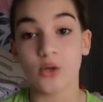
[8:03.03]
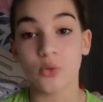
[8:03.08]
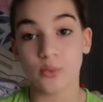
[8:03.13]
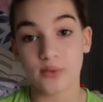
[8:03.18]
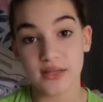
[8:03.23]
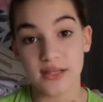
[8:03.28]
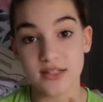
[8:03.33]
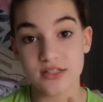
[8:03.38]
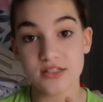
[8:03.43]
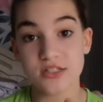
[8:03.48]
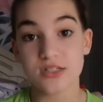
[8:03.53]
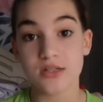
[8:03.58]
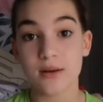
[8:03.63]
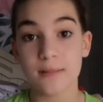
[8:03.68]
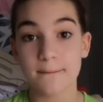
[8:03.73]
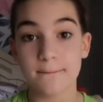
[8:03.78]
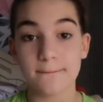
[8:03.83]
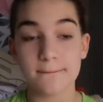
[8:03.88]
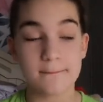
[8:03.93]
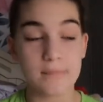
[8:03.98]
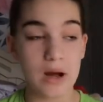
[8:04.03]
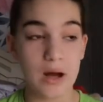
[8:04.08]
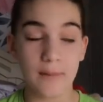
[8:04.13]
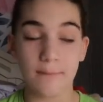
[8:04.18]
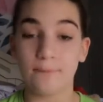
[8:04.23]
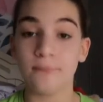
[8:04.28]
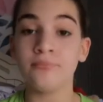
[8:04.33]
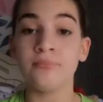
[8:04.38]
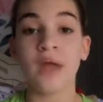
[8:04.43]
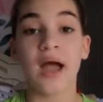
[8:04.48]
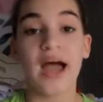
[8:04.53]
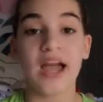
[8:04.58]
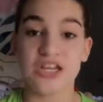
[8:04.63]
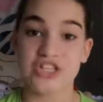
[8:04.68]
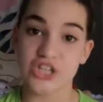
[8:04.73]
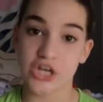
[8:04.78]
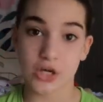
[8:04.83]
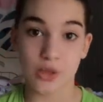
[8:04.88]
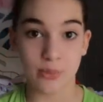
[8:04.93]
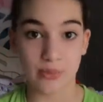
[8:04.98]
Louise um,
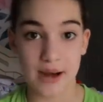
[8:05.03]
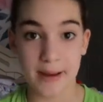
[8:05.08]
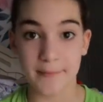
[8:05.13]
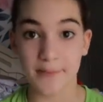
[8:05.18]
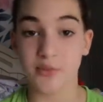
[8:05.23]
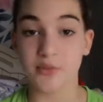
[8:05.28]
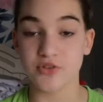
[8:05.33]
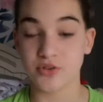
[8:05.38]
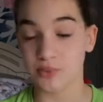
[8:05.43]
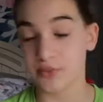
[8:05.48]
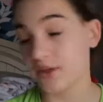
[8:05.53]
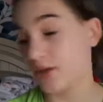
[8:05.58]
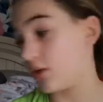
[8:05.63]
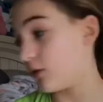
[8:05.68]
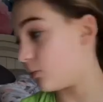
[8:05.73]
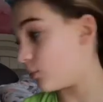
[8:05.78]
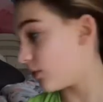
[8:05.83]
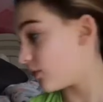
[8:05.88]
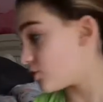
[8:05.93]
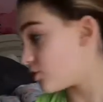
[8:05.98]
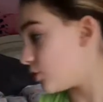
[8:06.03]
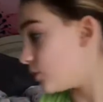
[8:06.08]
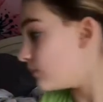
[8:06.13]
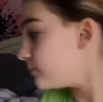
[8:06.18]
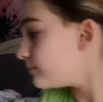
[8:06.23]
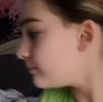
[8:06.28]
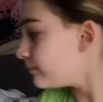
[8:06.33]
eyeshadow primer was a really good one too.